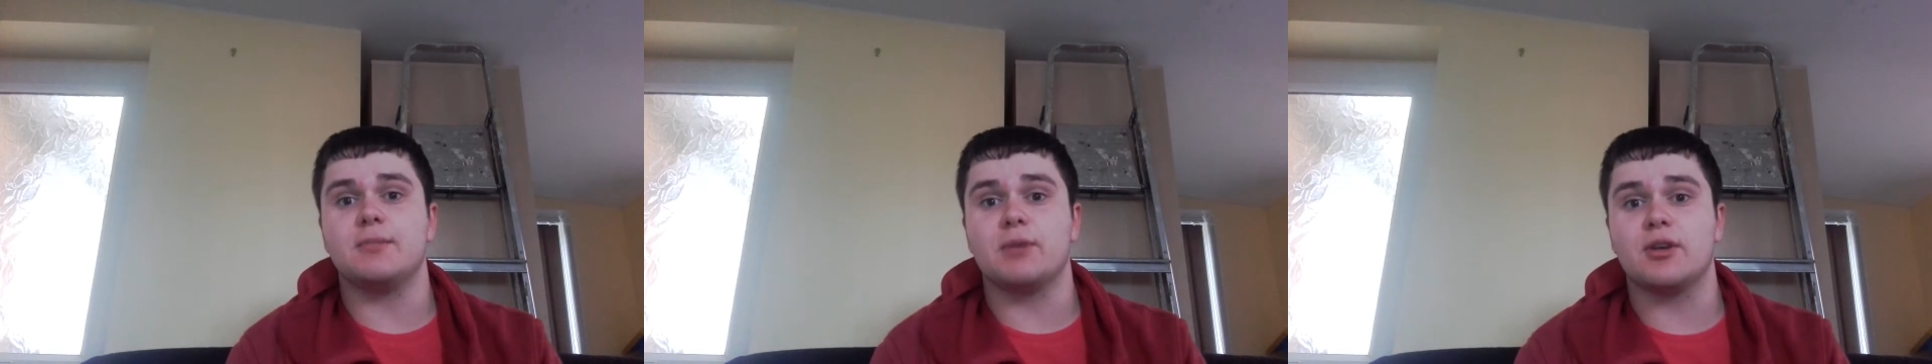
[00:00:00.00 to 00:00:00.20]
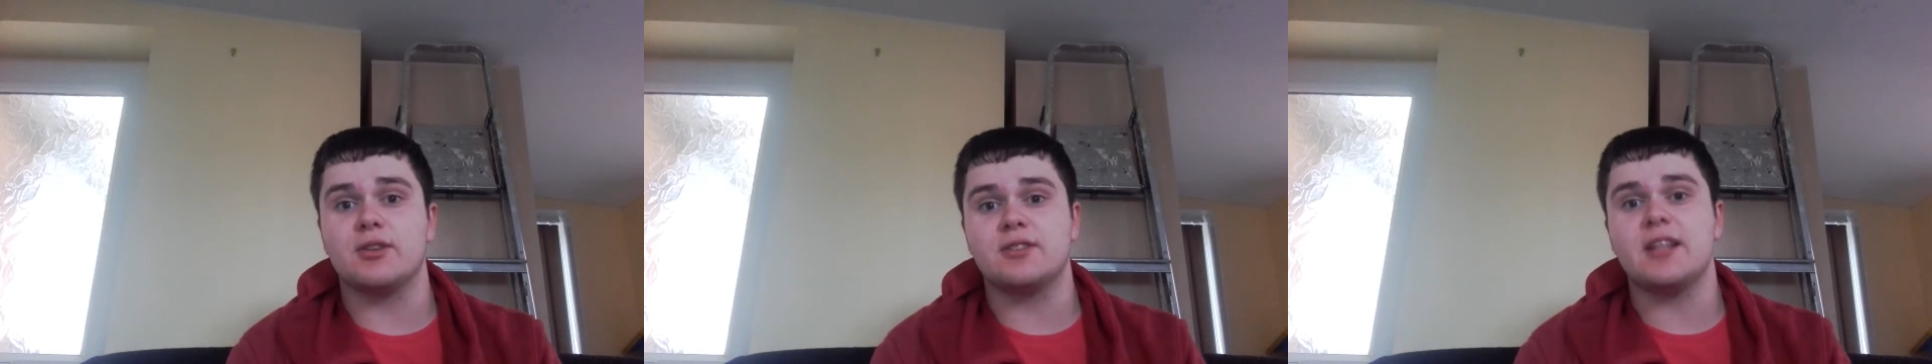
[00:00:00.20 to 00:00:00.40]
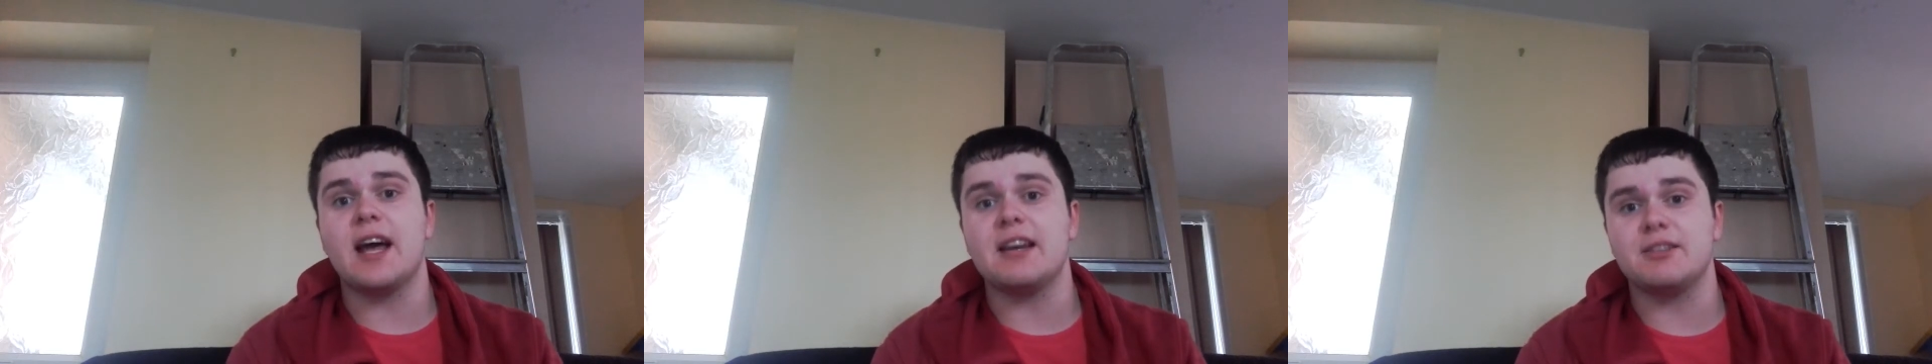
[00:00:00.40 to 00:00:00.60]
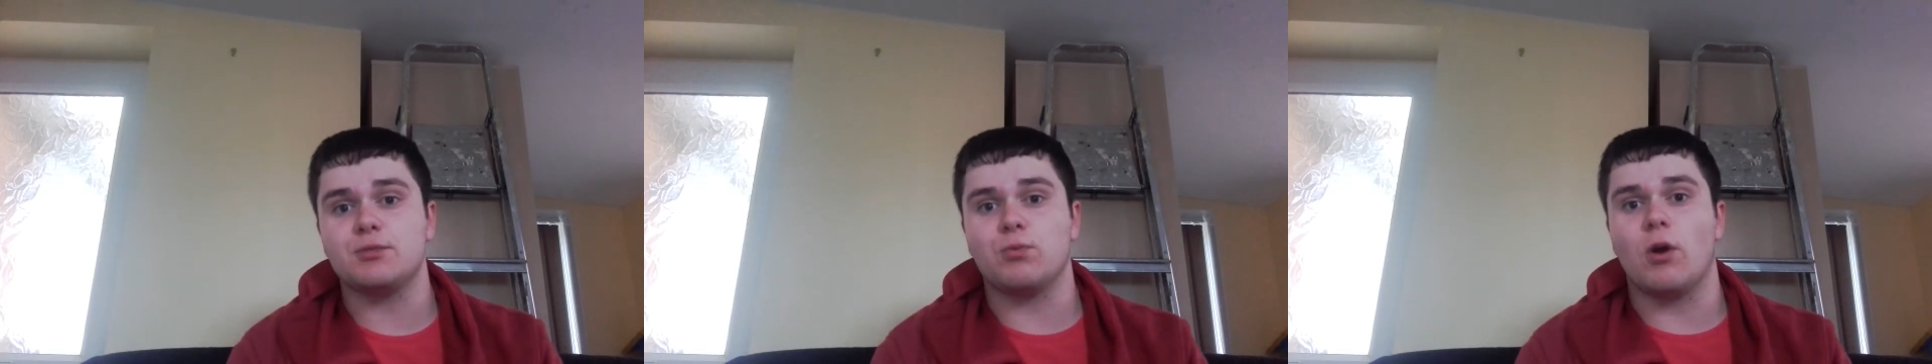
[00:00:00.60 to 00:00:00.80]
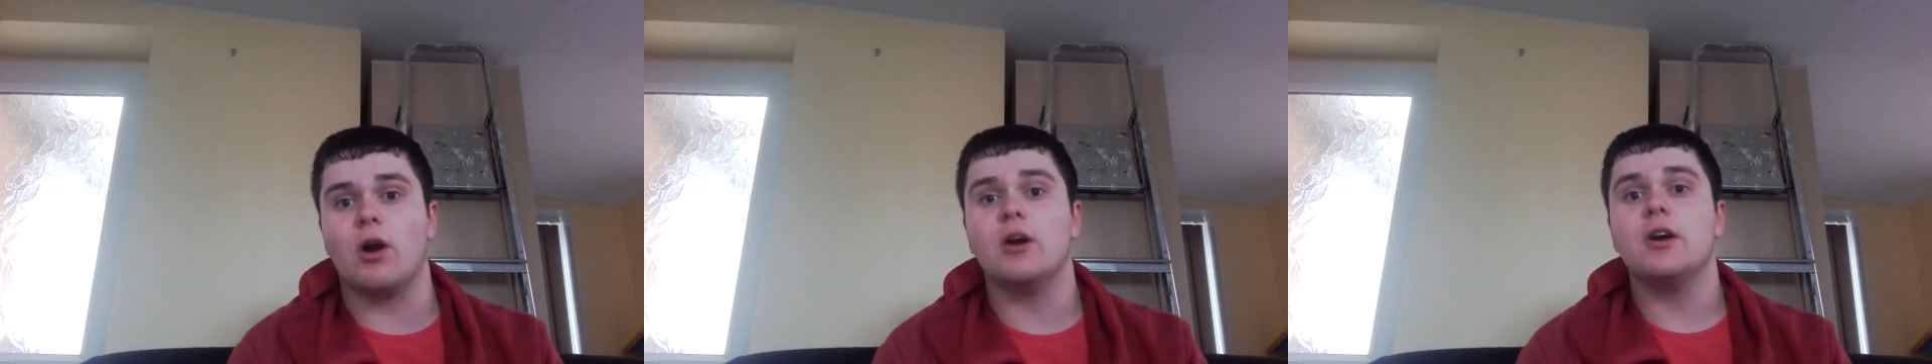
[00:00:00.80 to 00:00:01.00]
because that is
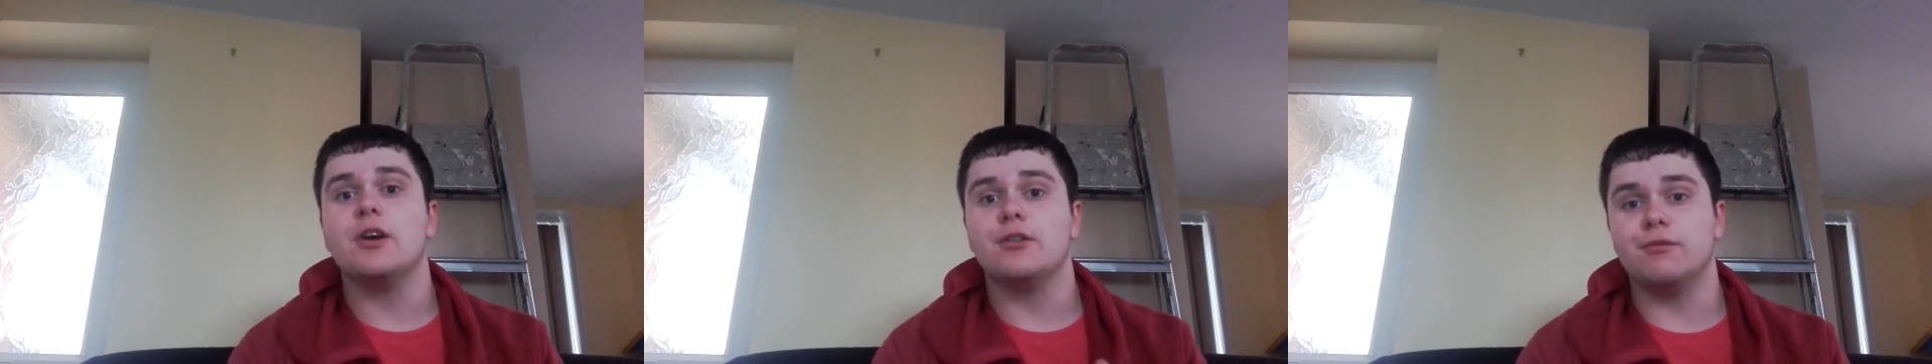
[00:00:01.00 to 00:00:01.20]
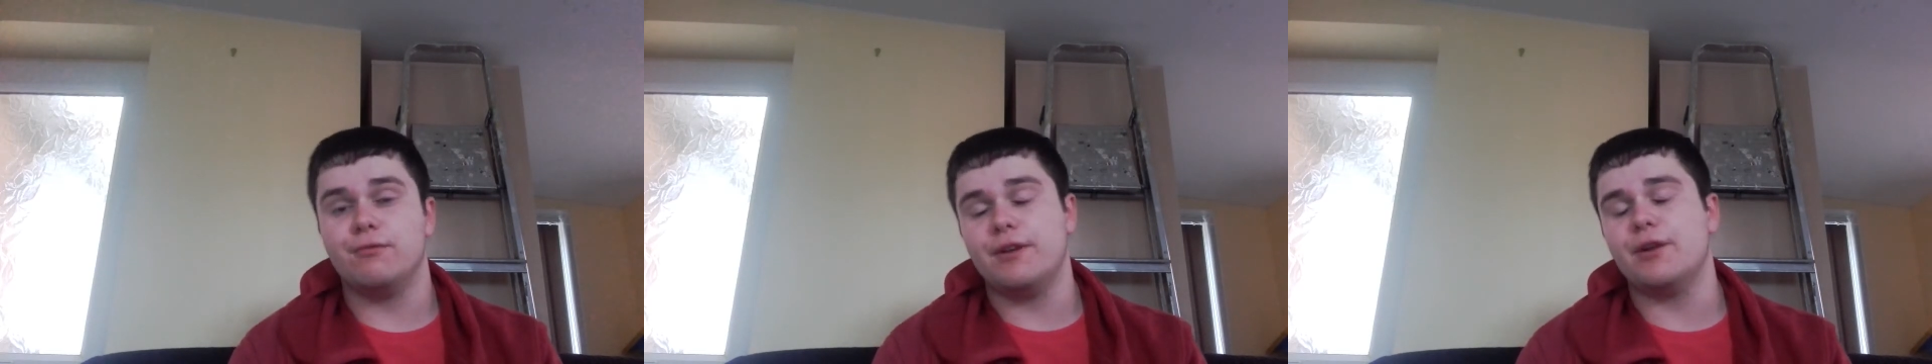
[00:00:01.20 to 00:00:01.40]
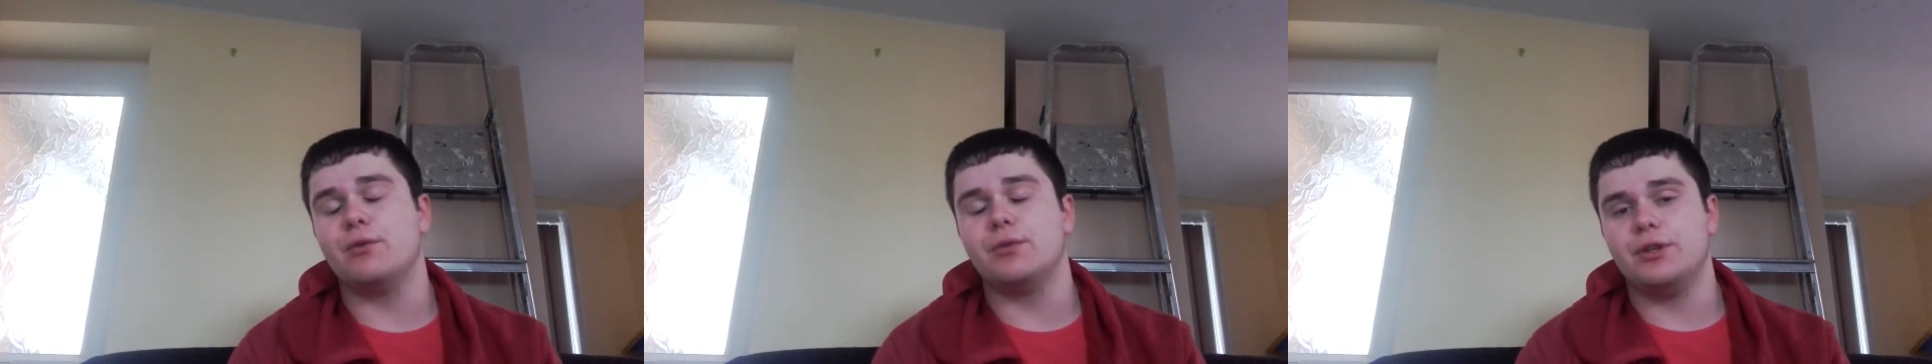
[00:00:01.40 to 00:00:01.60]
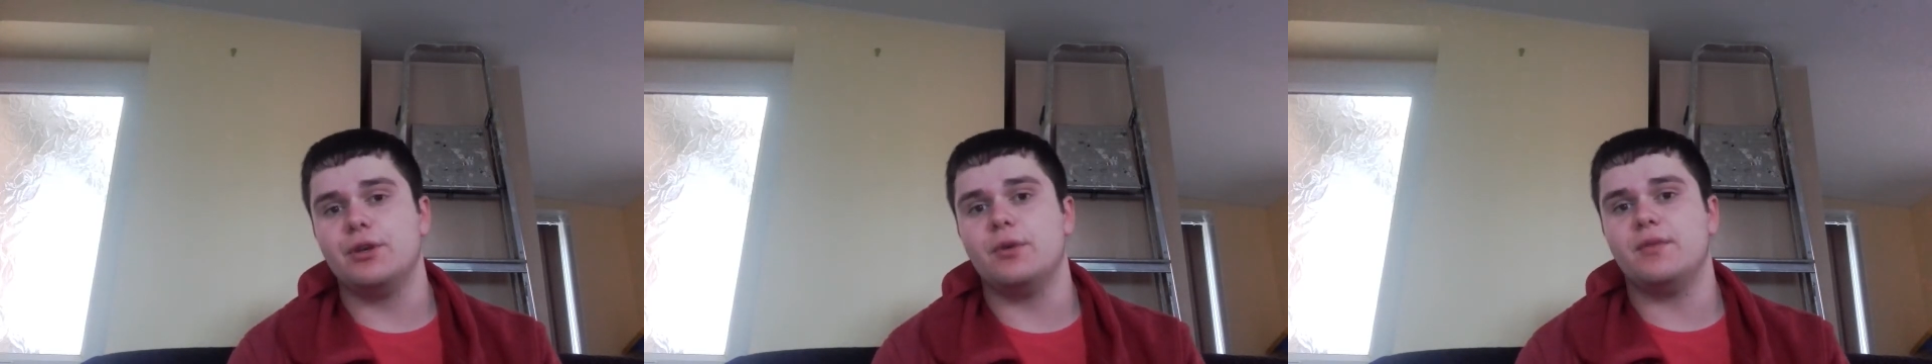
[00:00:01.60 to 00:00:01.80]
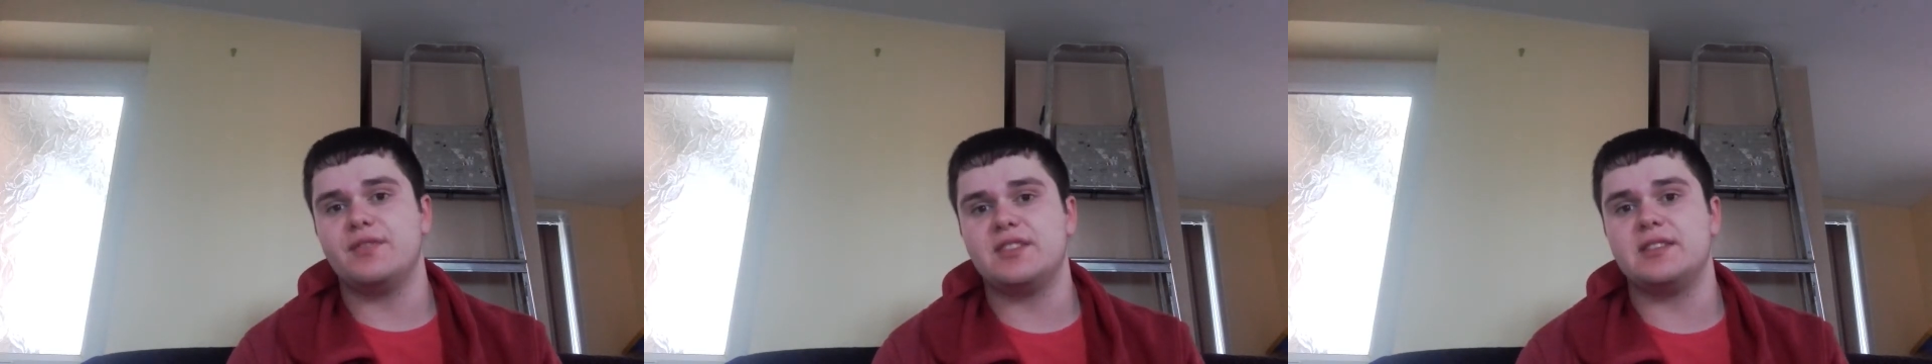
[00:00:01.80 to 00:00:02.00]
what real
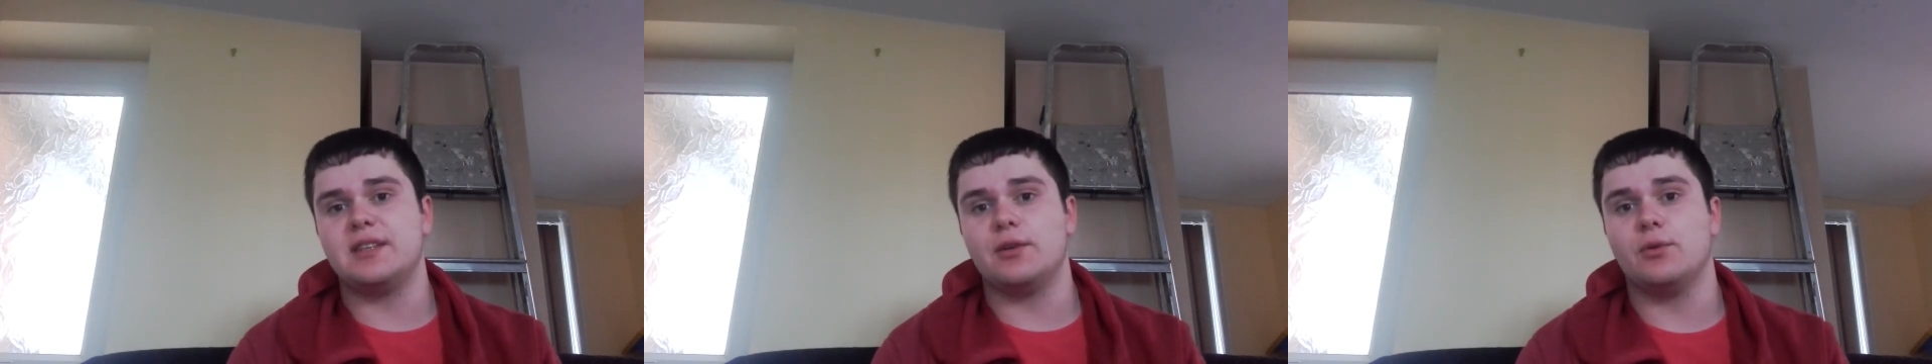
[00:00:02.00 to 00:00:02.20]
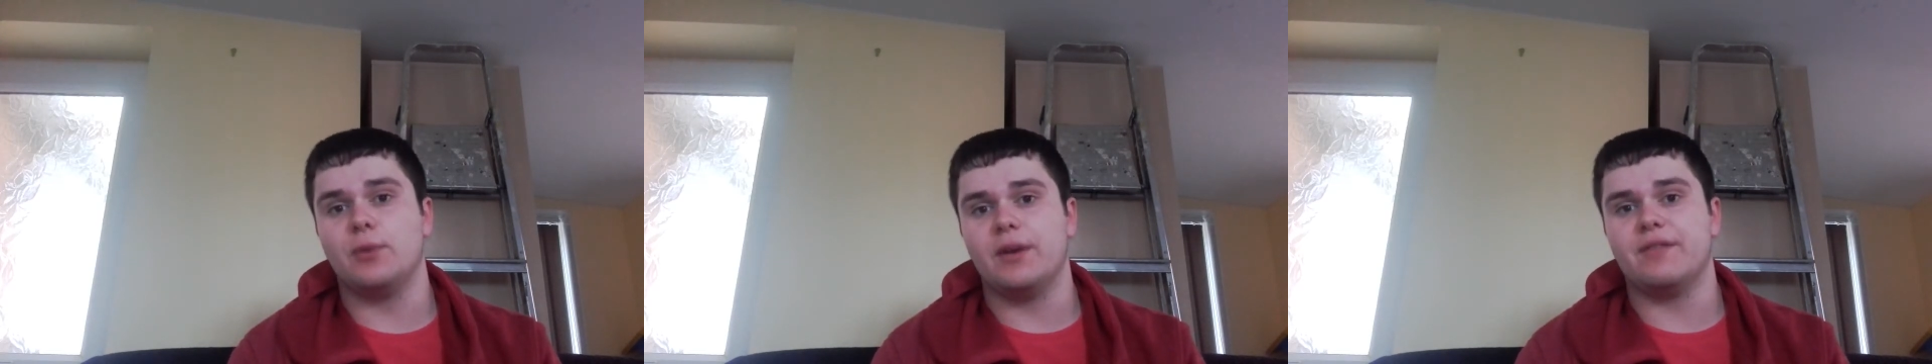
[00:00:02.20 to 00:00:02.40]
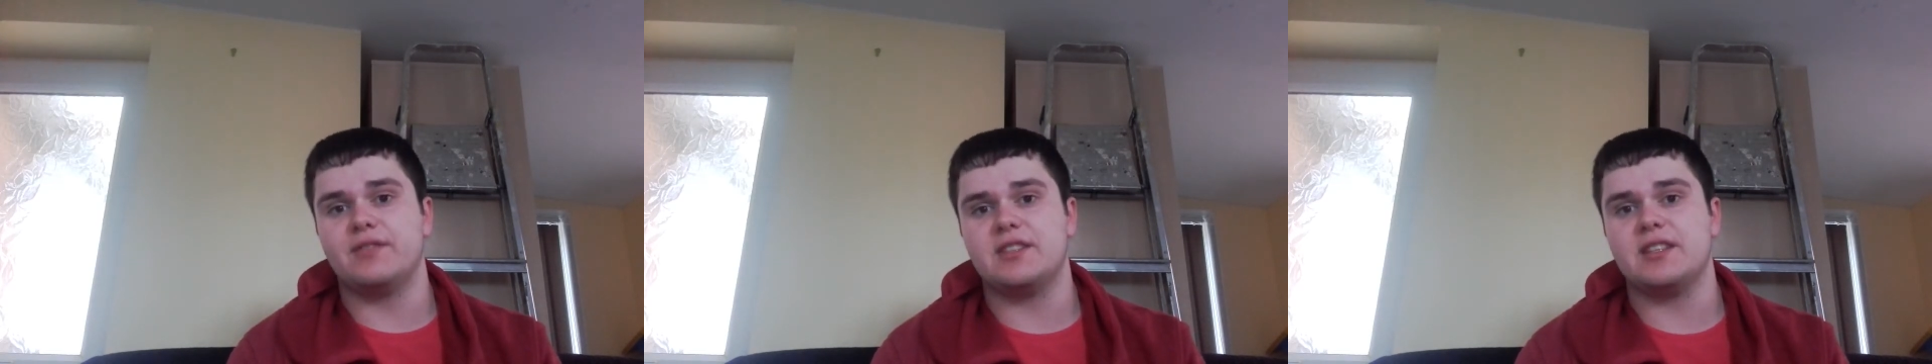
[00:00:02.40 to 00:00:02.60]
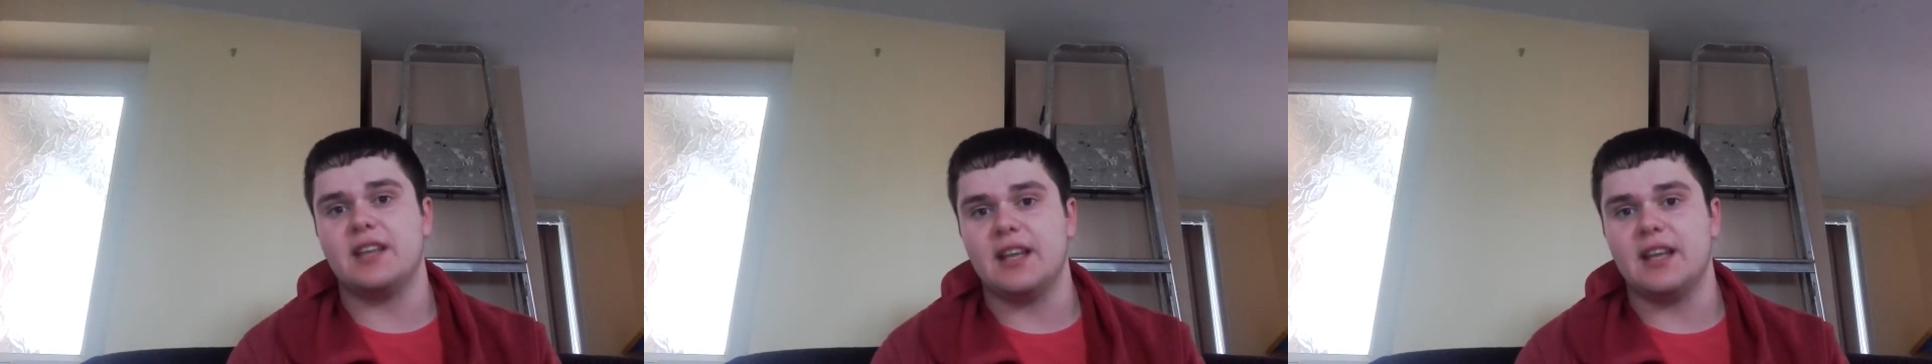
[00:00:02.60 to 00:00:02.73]
youths deal with